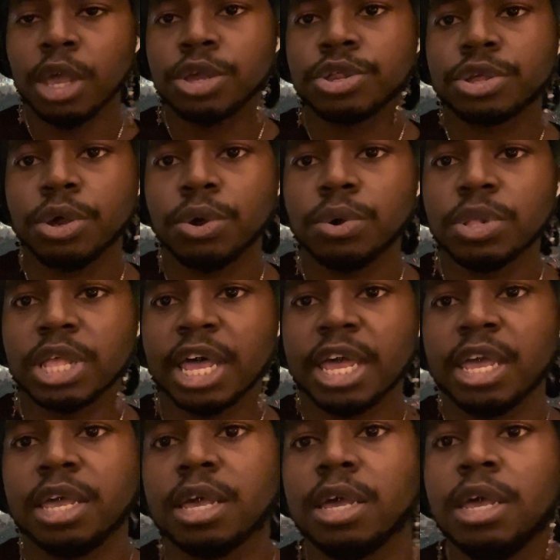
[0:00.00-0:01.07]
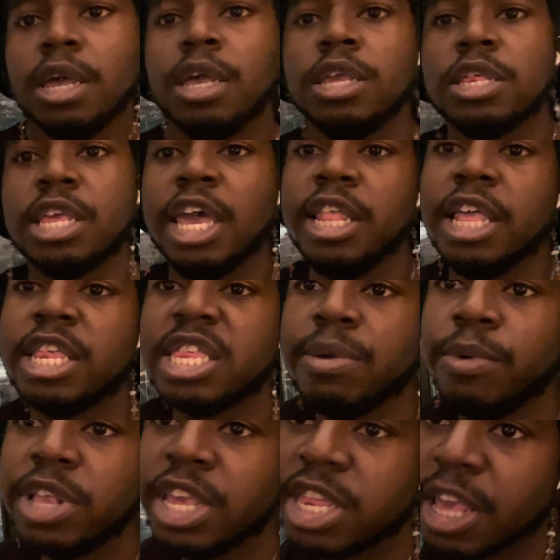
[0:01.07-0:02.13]
So, like, say, like,
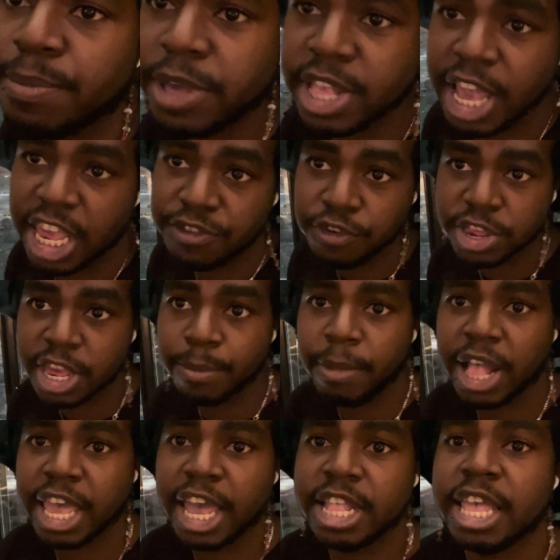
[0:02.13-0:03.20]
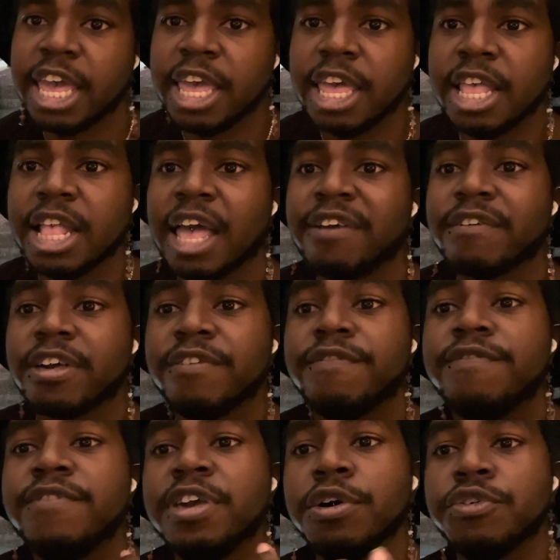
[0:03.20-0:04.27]
someone did something nice for somebody, and I could
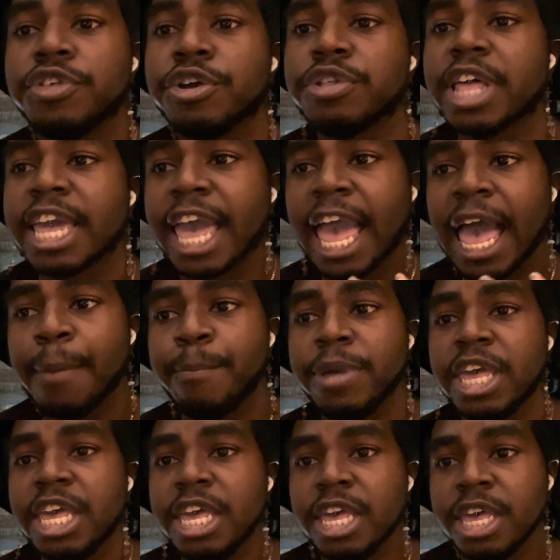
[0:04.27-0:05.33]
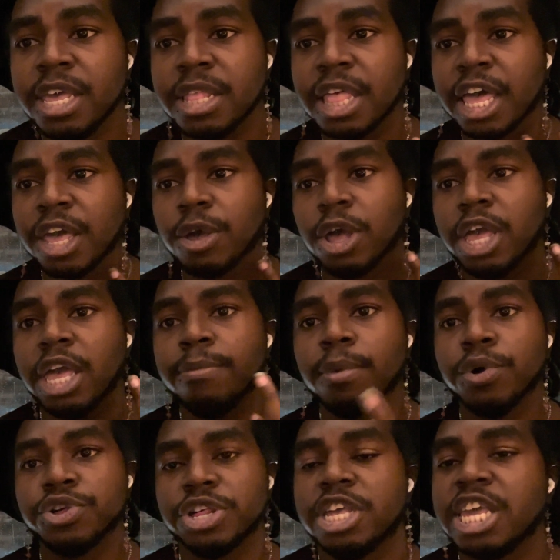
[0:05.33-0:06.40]
feel their, like, happy, like,
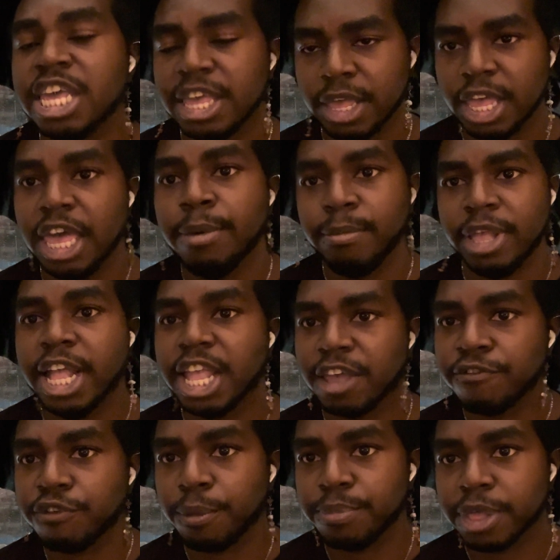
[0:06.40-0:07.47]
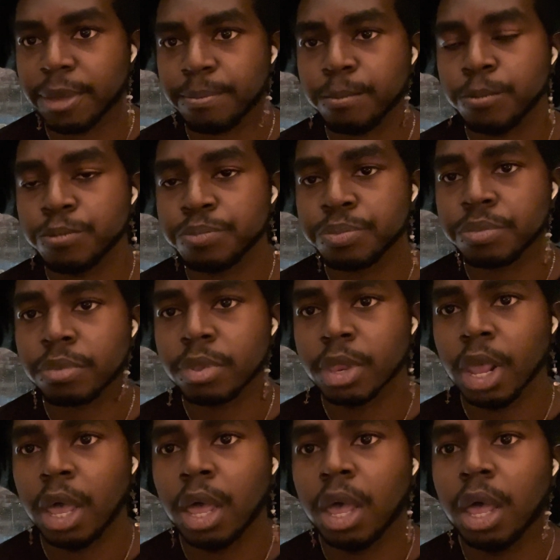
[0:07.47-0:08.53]
emotion emanating from them.
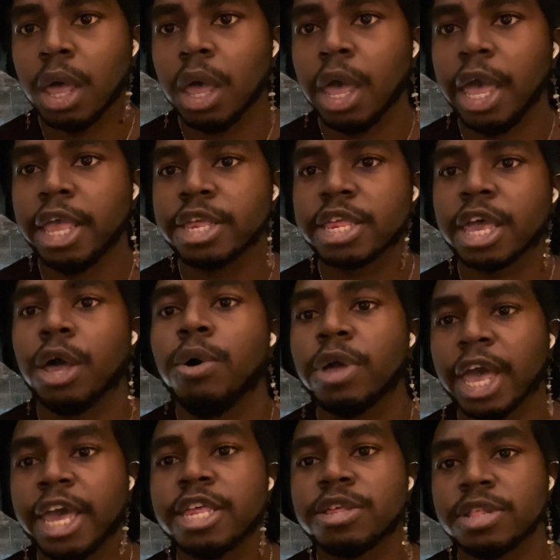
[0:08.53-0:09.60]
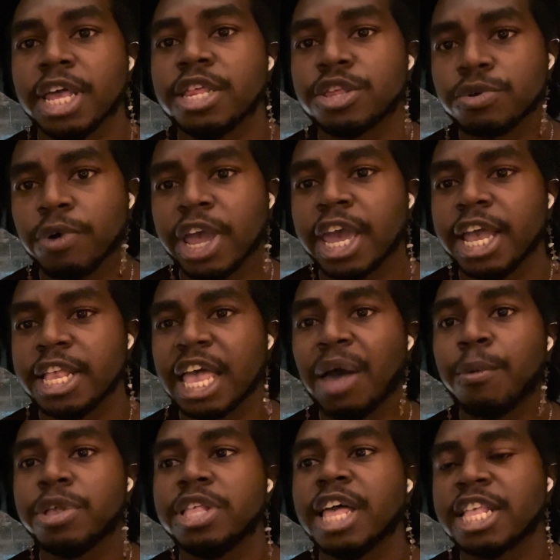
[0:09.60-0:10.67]
And it's like, okay, so that's great. And I
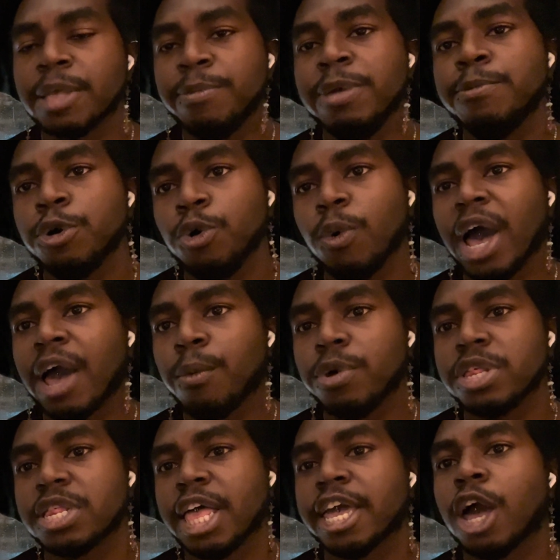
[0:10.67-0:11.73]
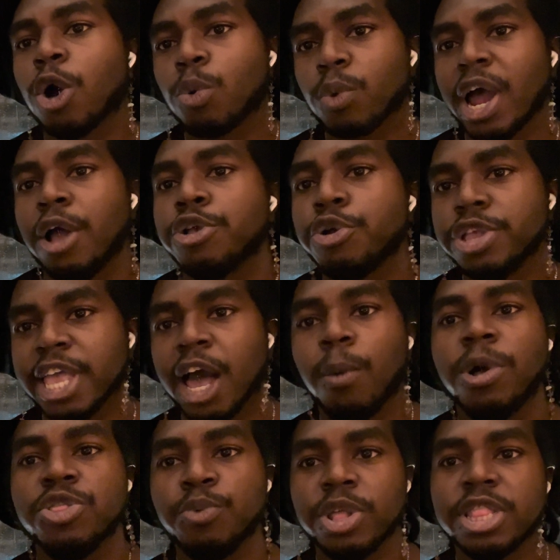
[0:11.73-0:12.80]
would, like, the people who I was, like, around or dealt
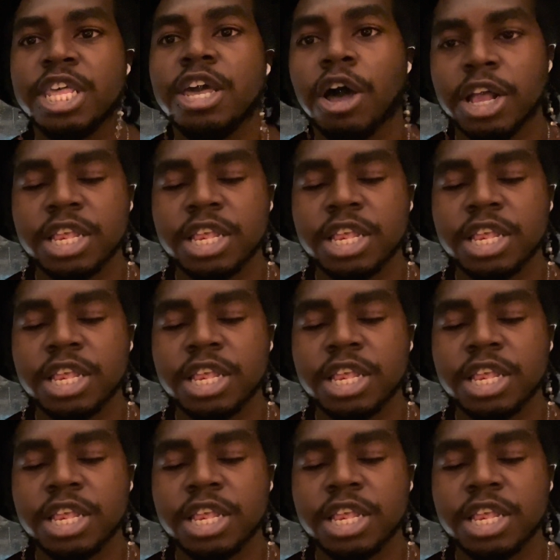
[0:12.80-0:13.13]
with the